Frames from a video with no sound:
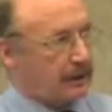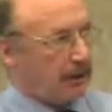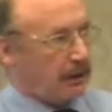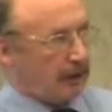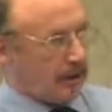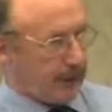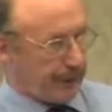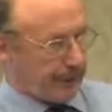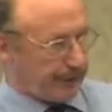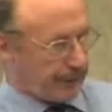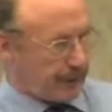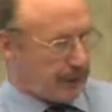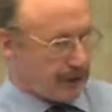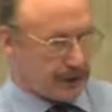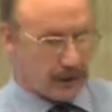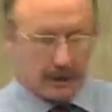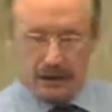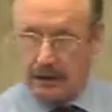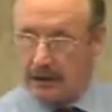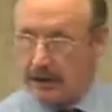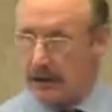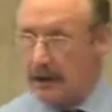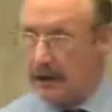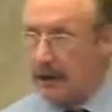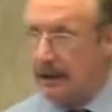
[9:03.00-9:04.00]
are
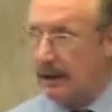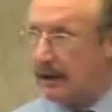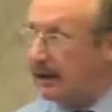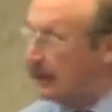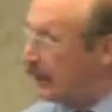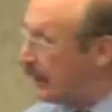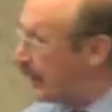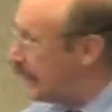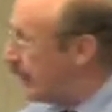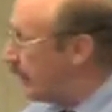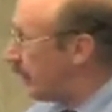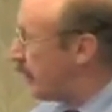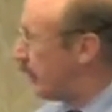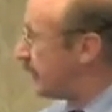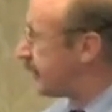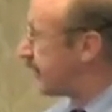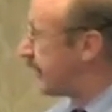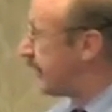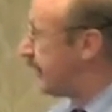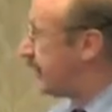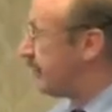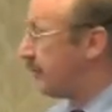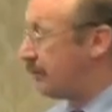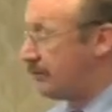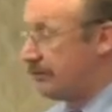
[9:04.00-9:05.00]
onerous, and there is
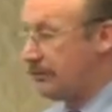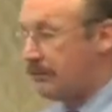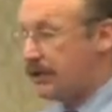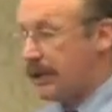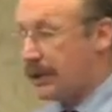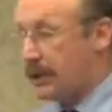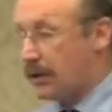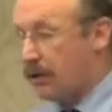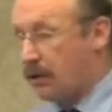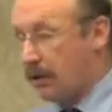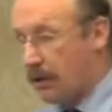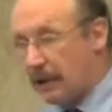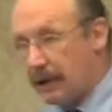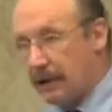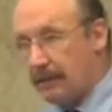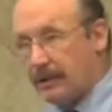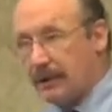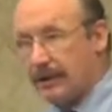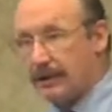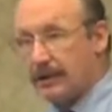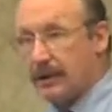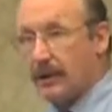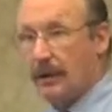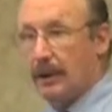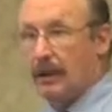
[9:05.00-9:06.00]
a
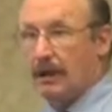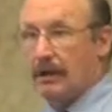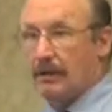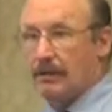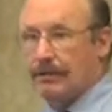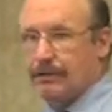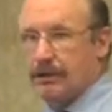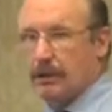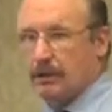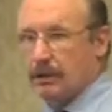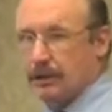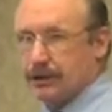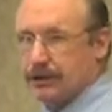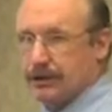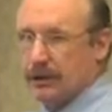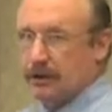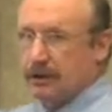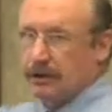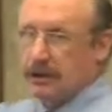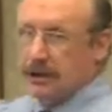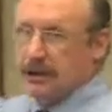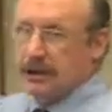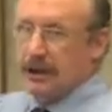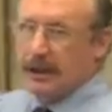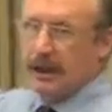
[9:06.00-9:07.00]
requirement for what's
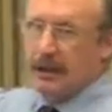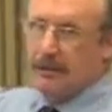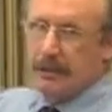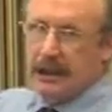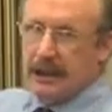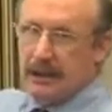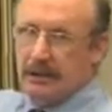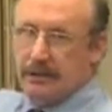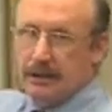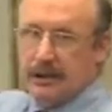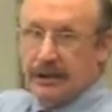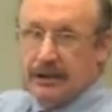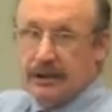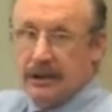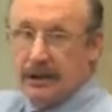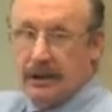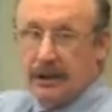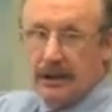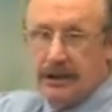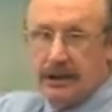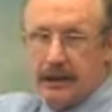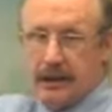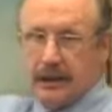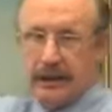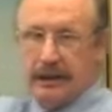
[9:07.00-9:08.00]
called CME, which is
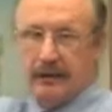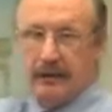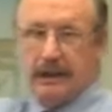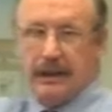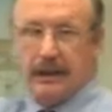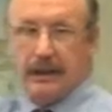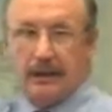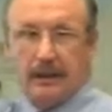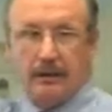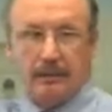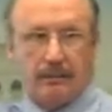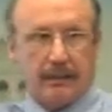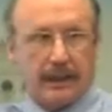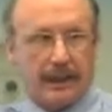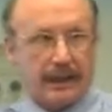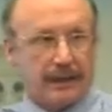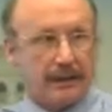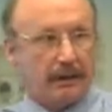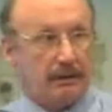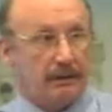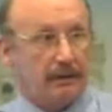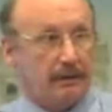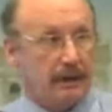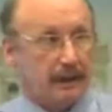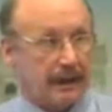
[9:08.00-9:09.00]
continuing
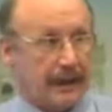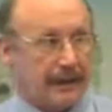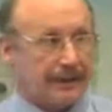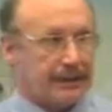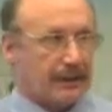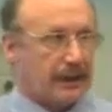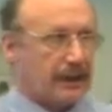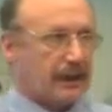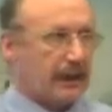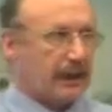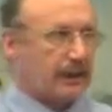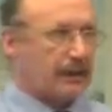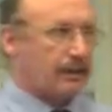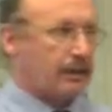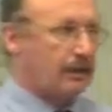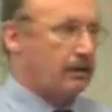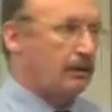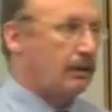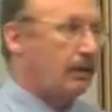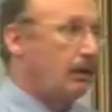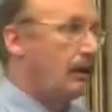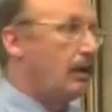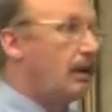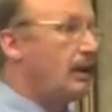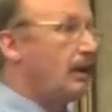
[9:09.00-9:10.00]
medical education.
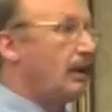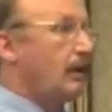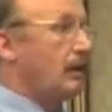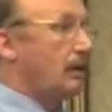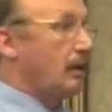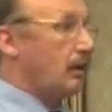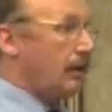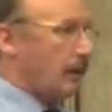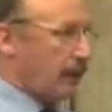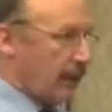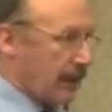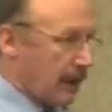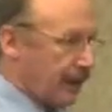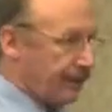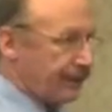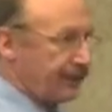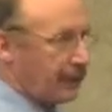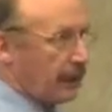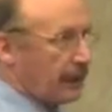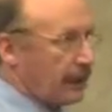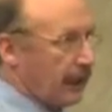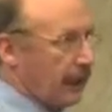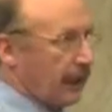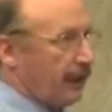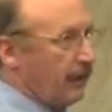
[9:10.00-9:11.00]
You have to
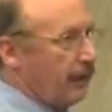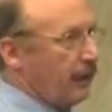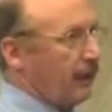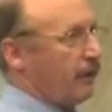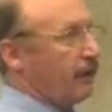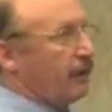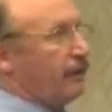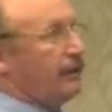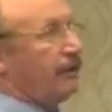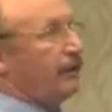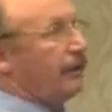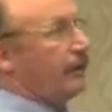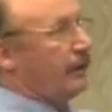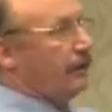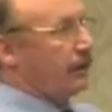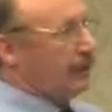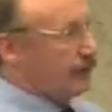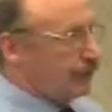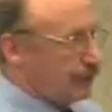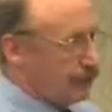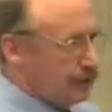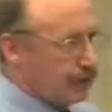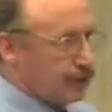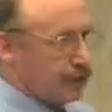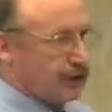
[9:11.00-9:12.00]
carry on
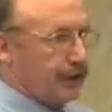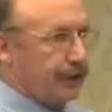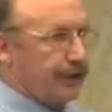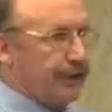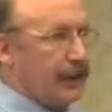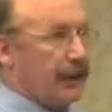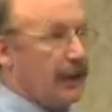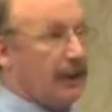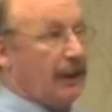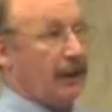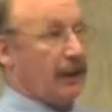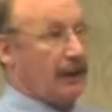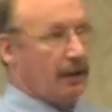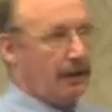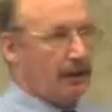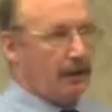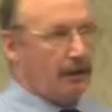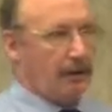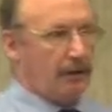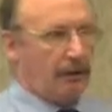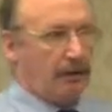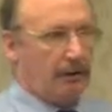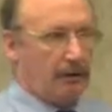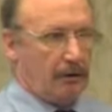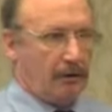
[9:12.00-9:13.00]
studying
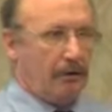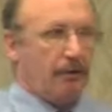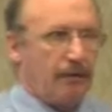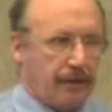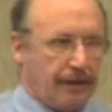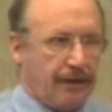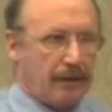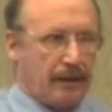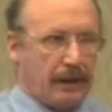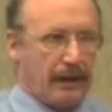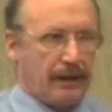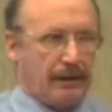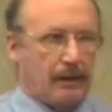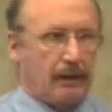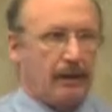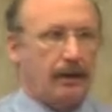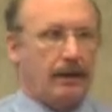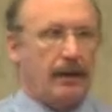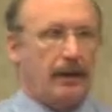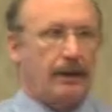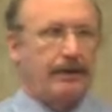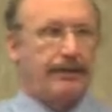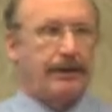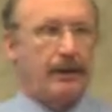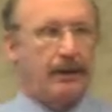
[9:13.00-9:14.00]
throughout your
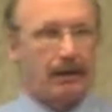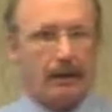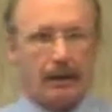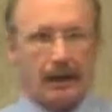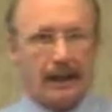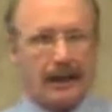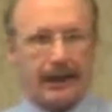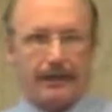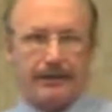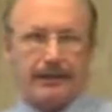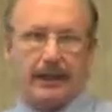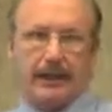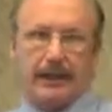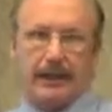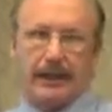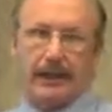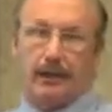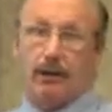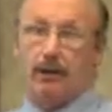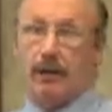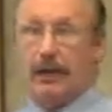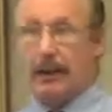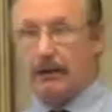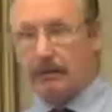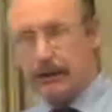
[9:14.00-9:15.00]
life. You're not allowed to get
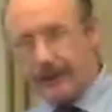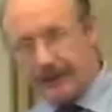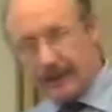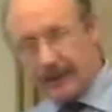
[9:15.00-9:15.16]
away with